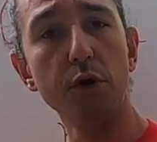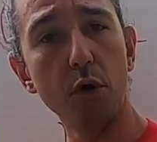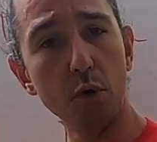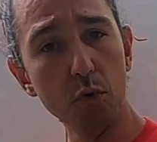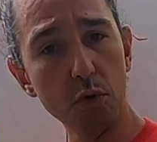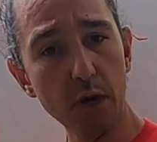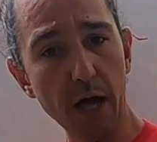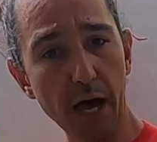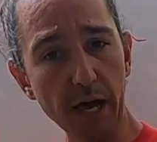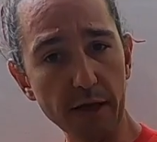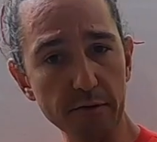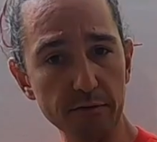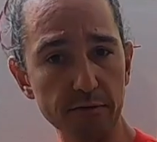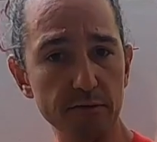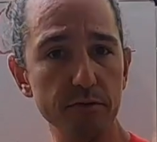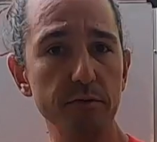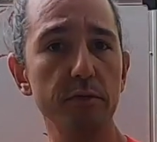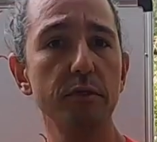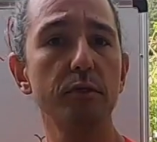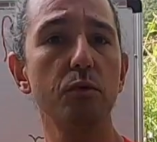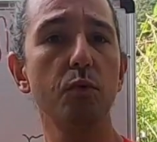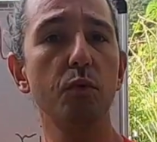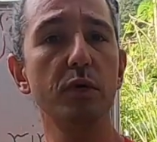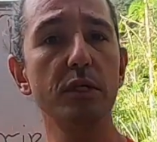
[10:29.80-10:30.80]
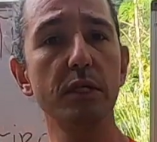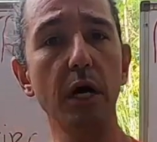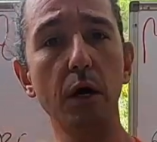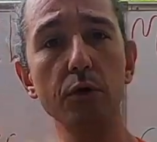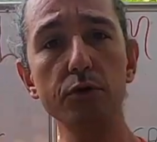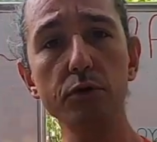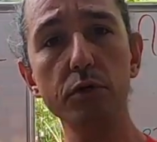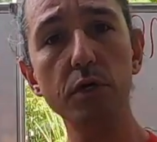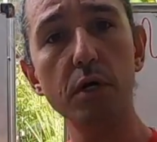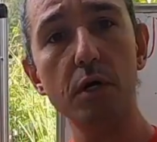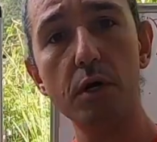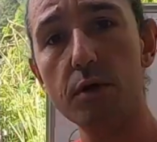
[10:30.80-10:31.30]
life. Without
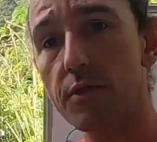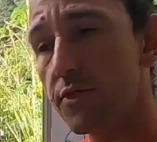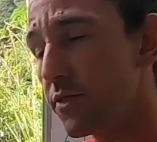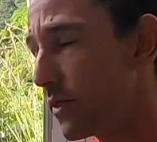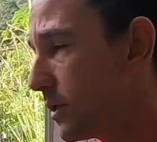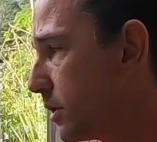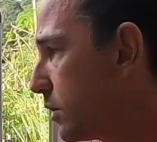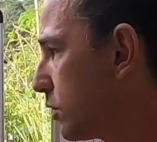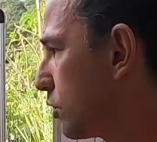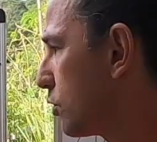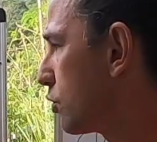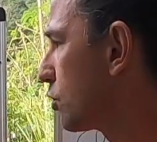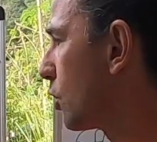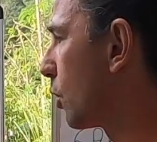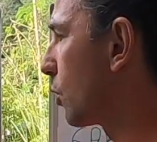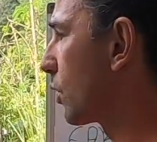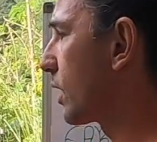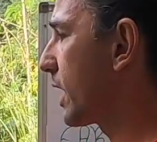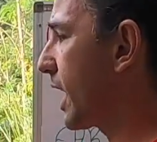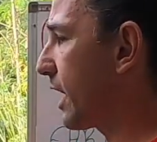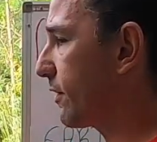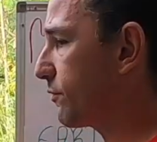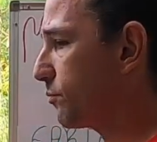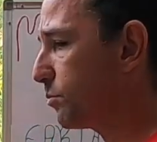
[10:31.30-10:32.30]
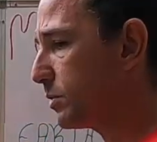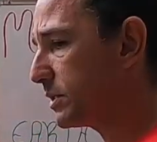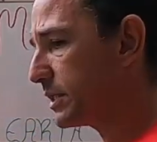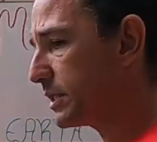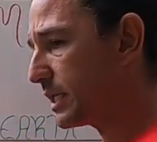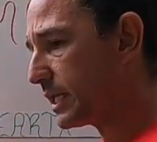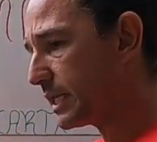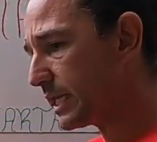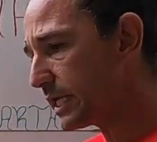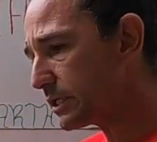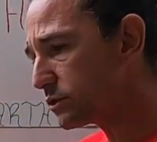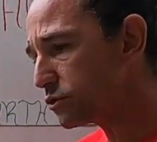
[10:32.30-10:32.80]
earth, no life. But they
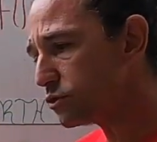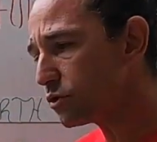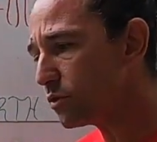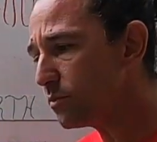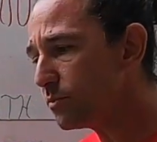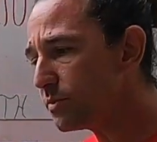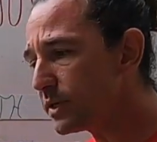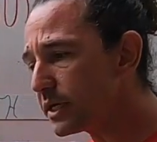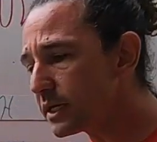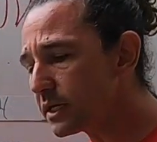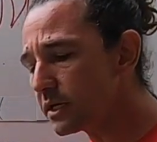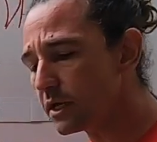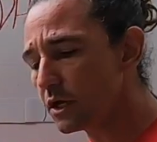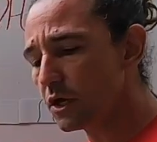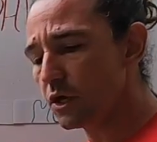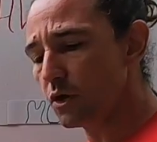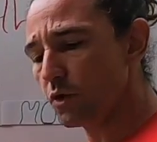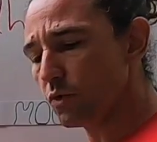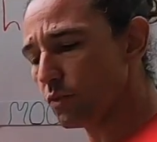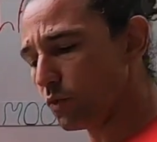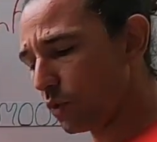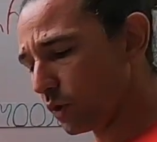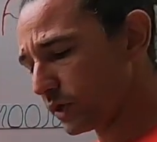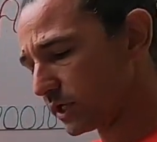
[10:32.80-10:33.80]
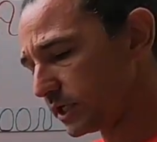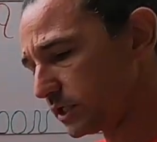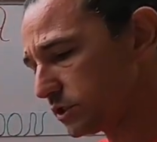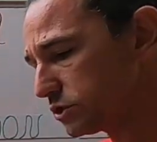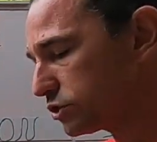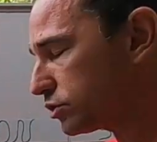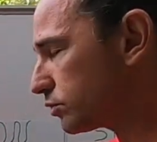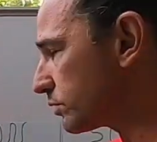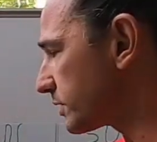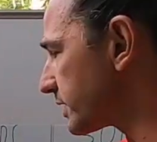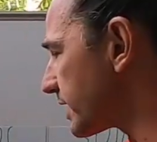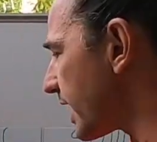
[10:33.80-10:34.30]
need to be working
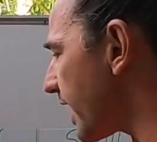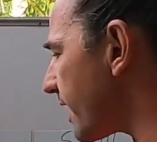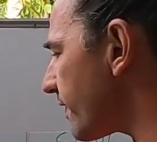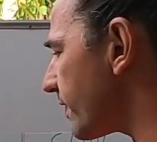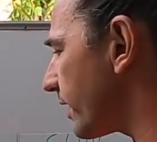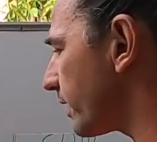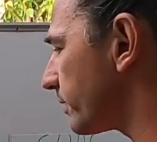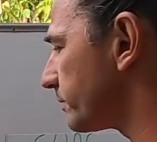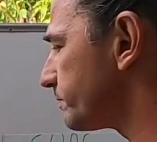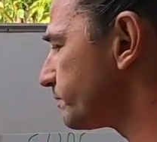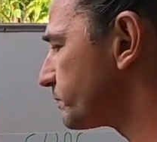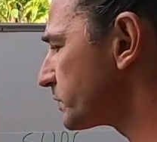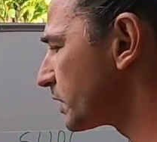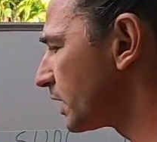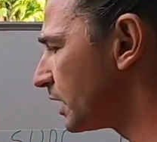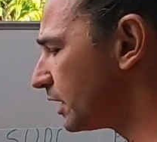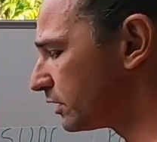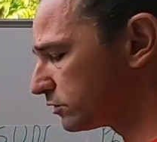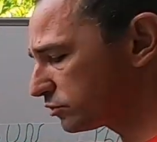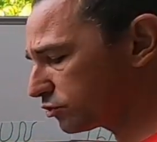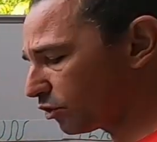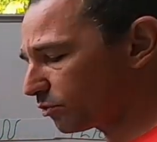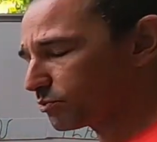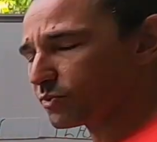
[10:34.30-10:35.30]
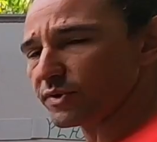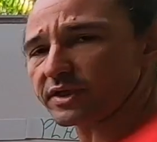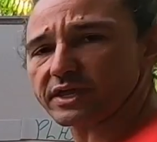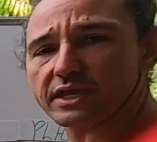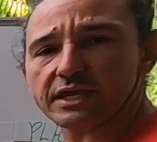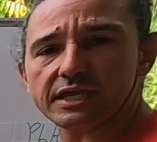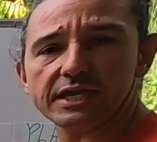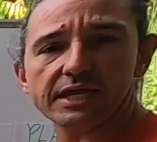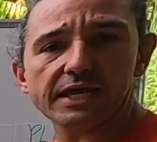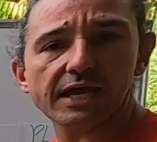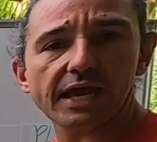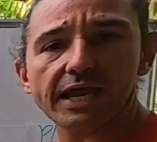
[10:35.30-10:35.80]
together. So bringing
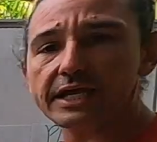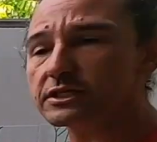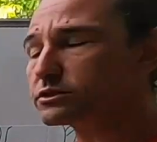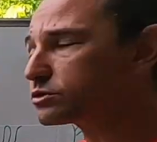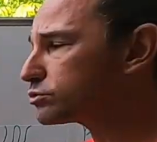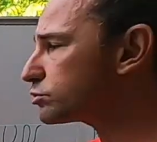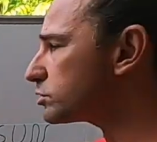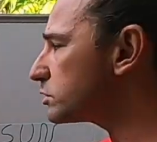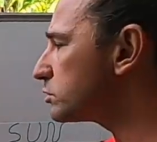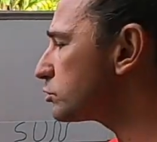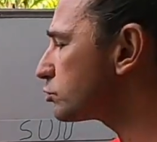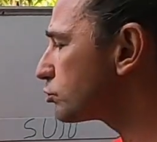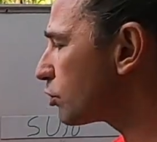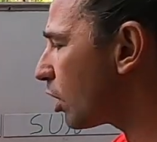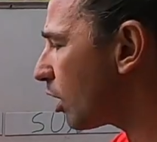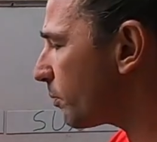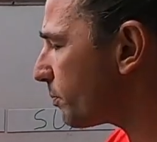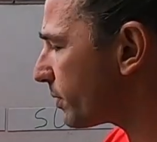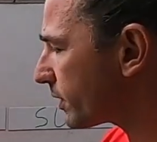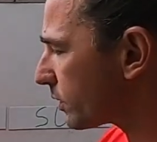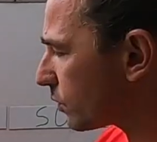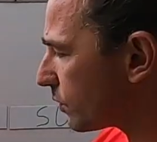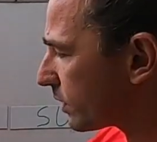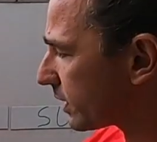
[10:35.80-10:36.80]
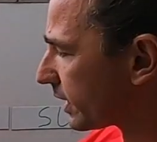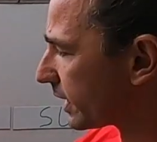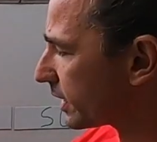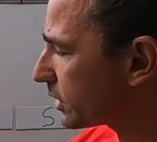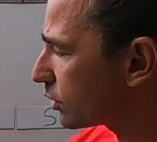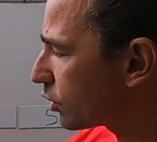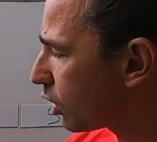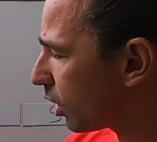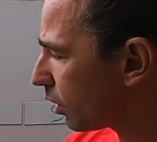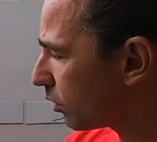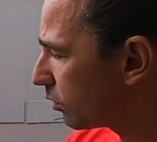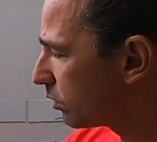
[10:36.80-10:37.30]
here into Syntropic, we can
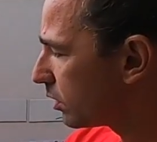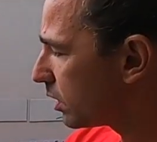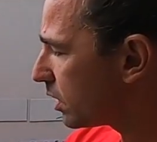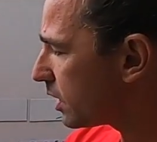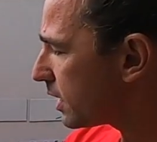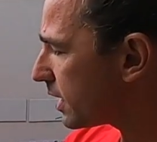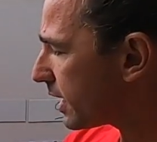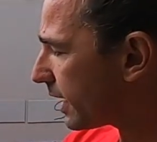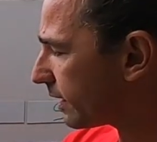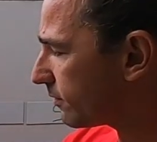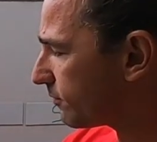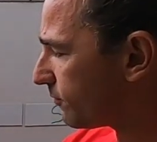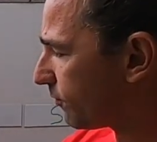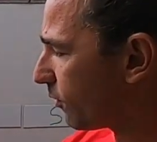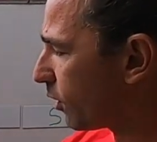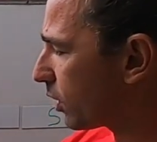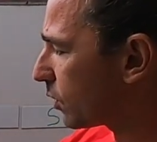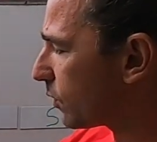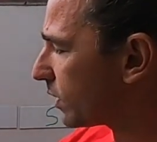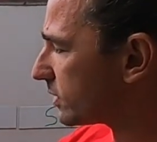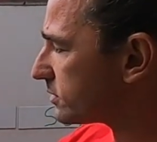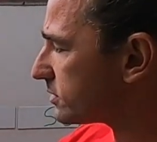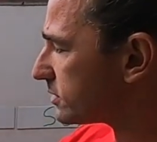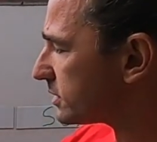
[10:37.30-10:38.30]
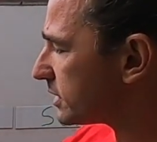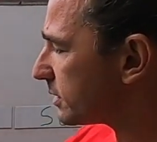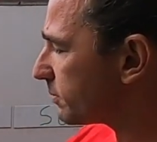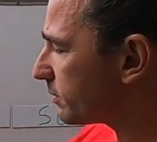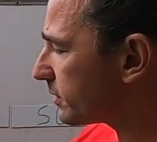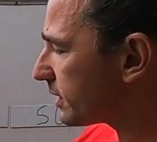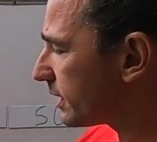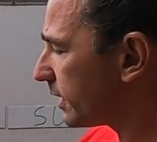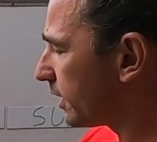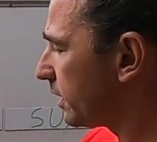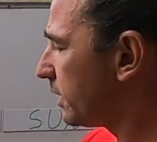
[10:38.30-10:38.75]
go and follow a similar